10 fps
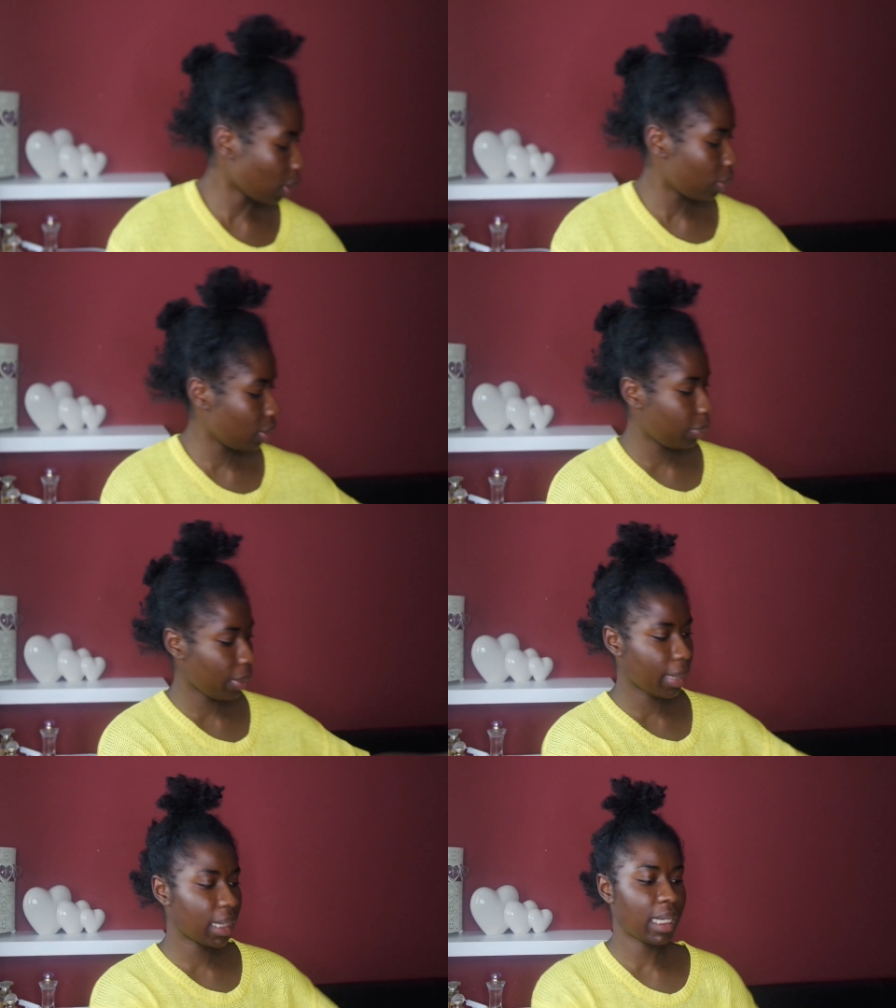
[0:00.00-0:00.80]
because I want to
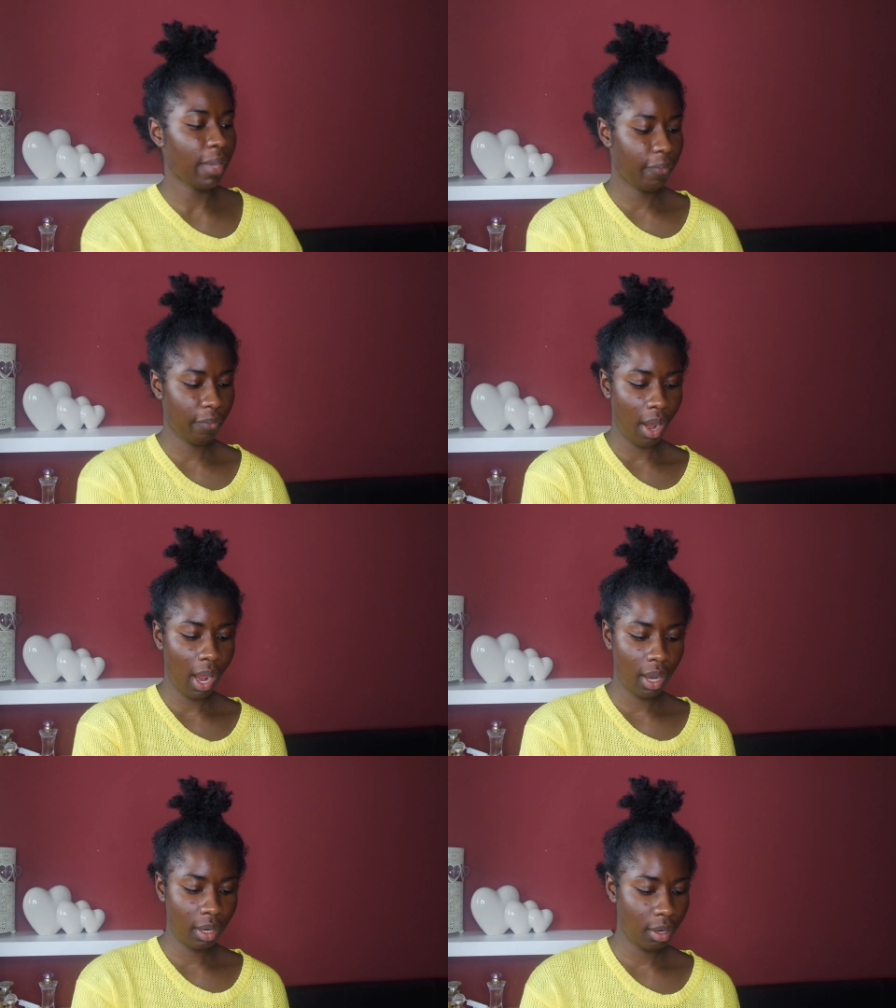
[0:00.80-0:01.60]
be a bit
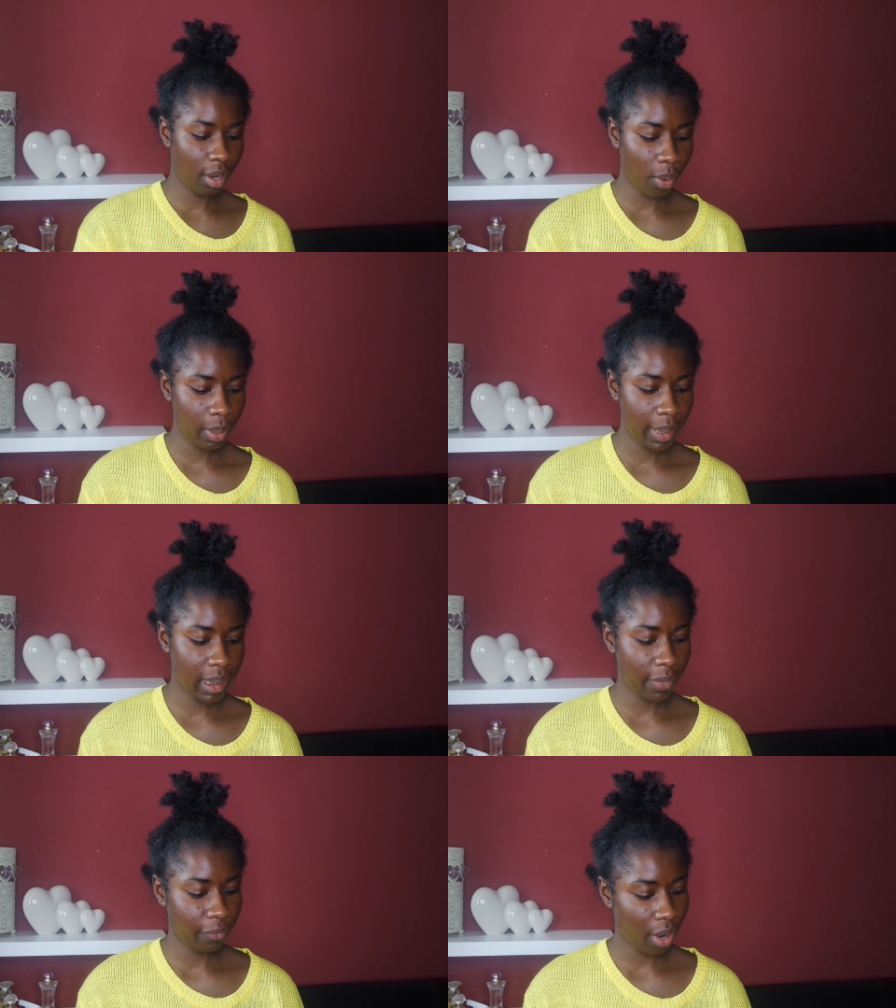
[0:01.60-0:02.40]
different, you know, I want to be
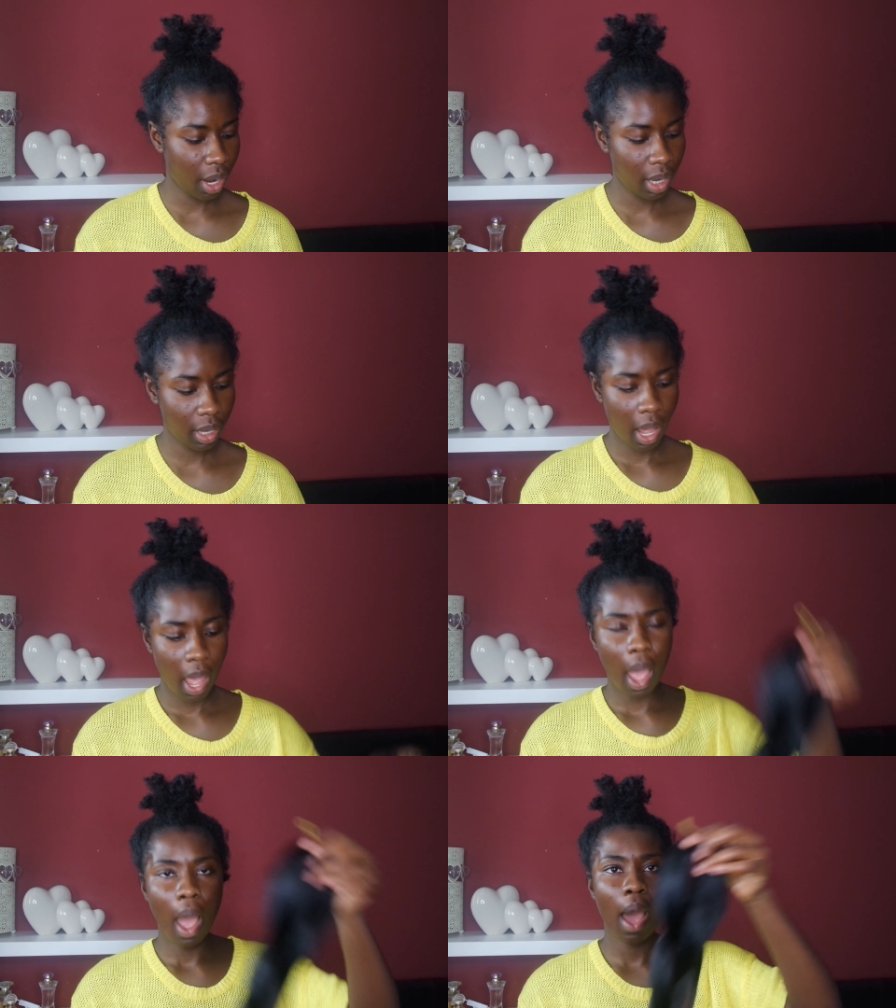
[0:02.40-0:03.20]
different,
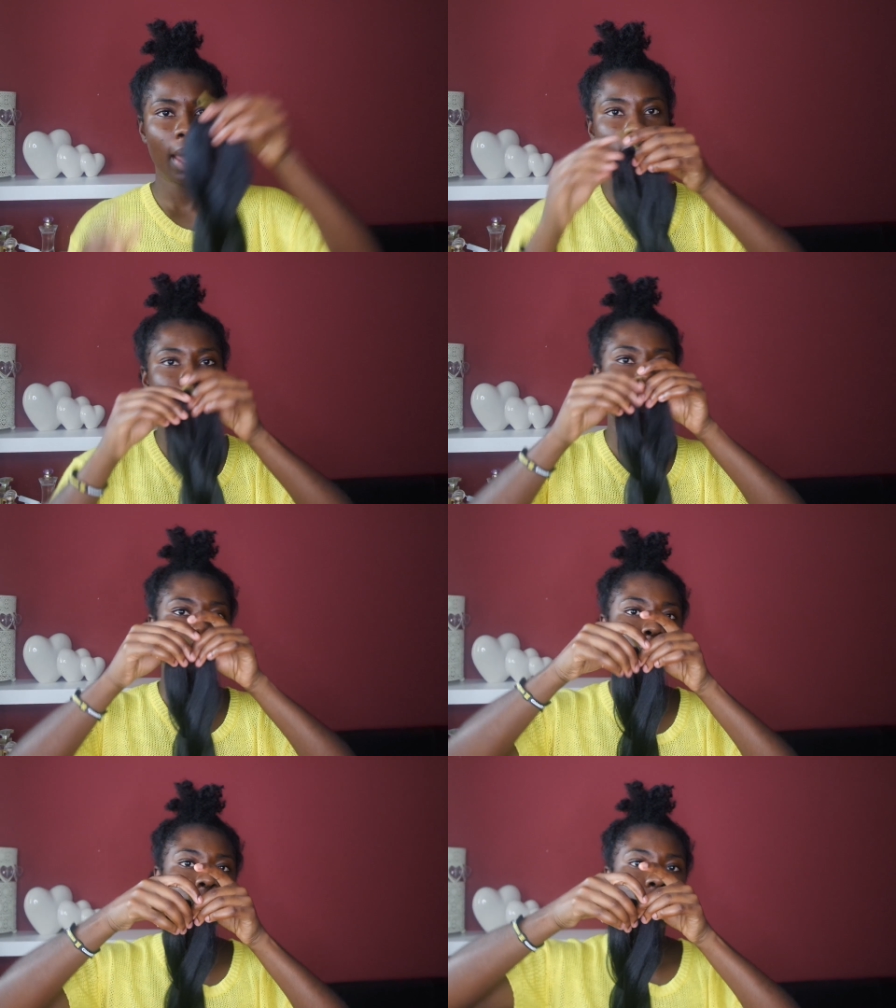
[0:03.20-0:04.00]
I
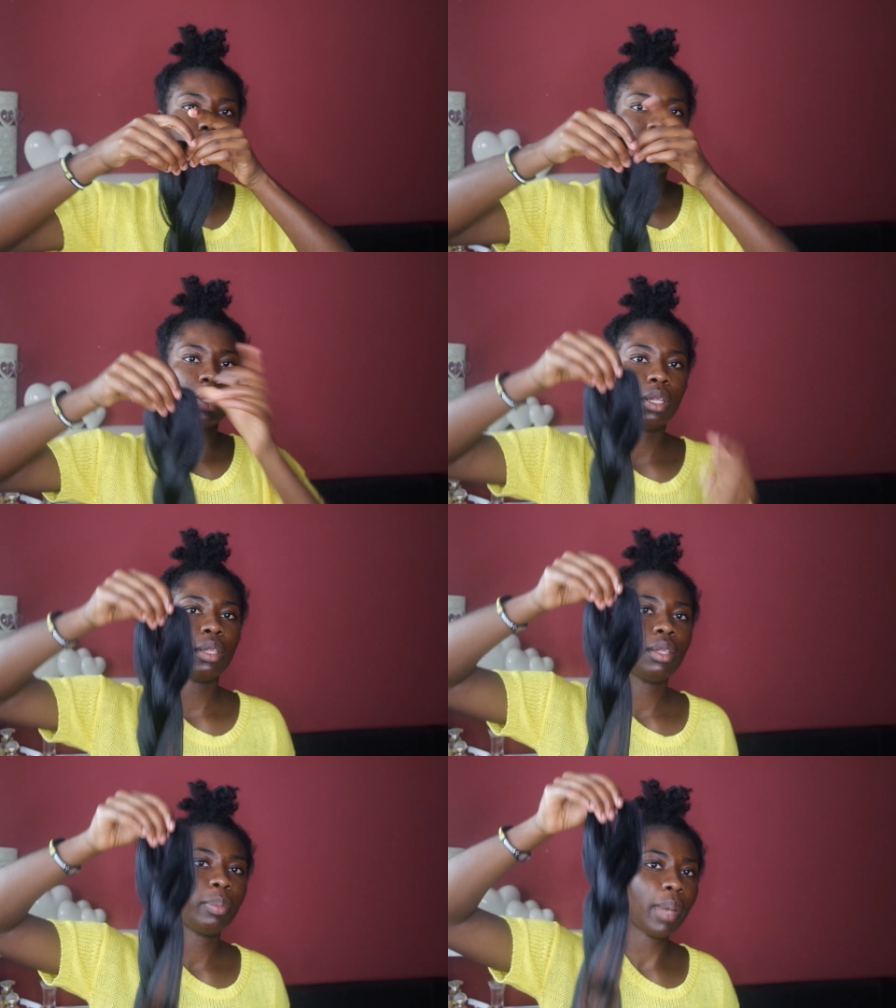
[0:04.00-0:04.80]
chose
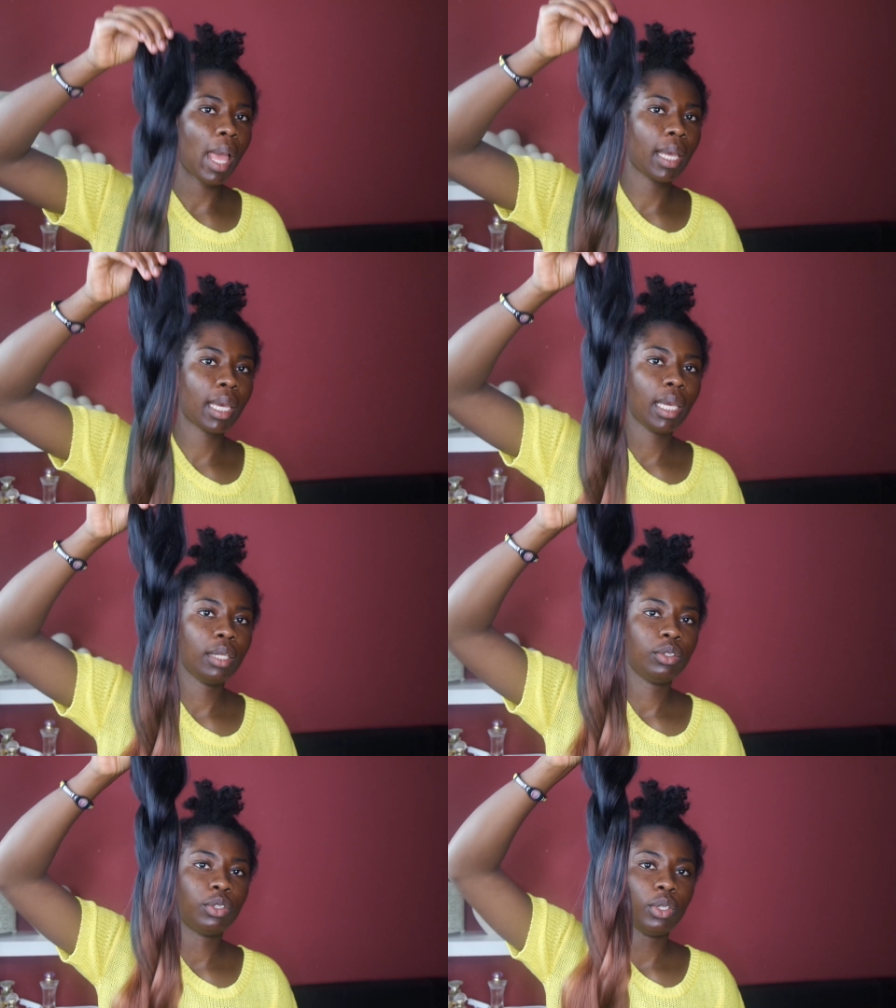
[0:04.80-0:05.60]
the black
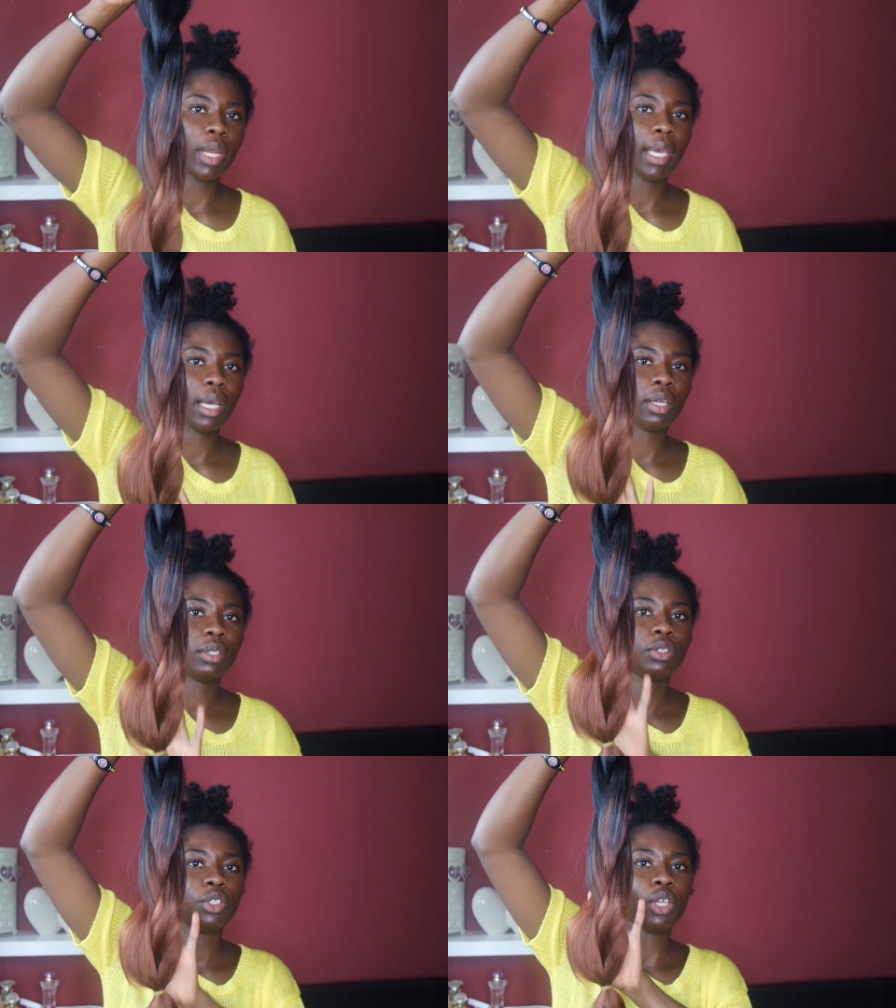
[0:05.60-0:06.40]
into like
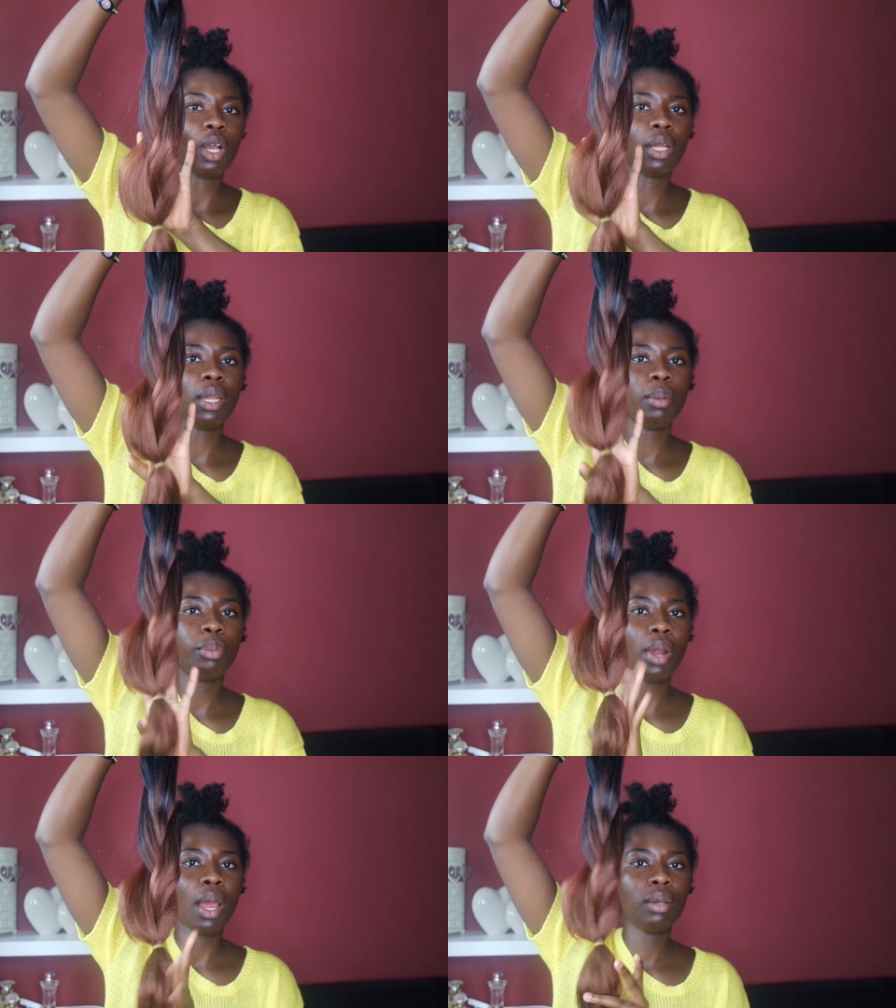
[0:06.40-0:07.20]
chocolate
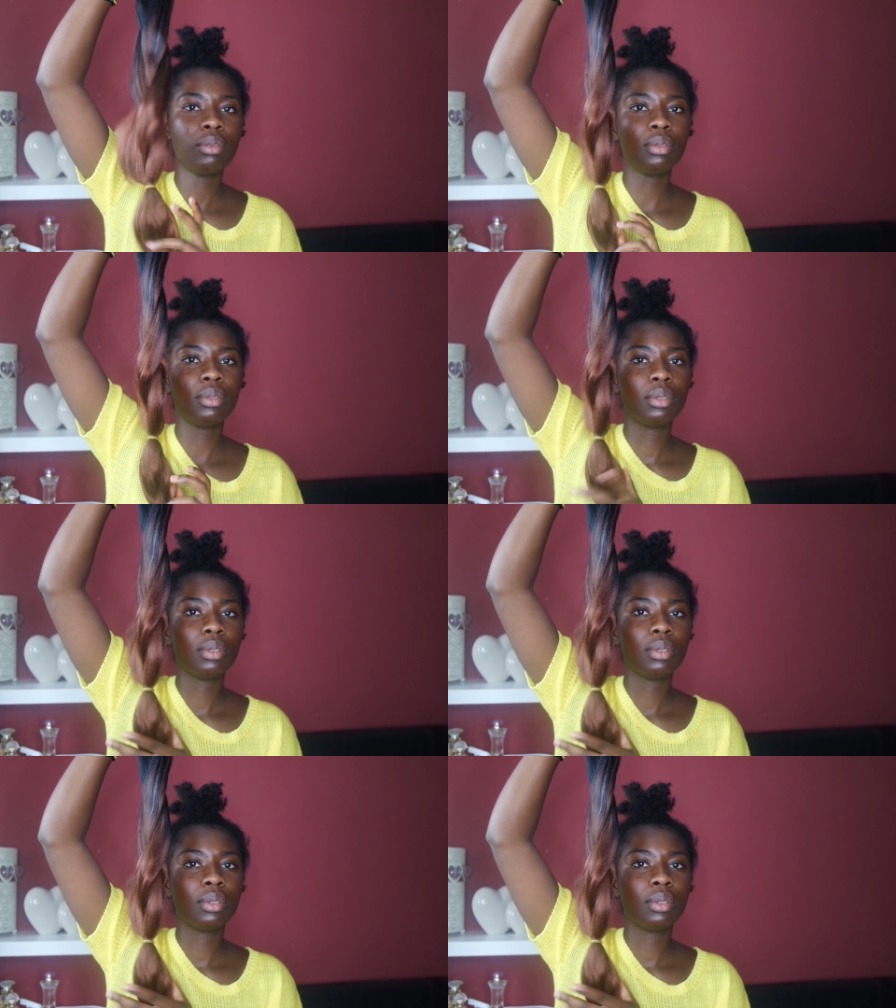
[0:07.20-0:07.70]
brown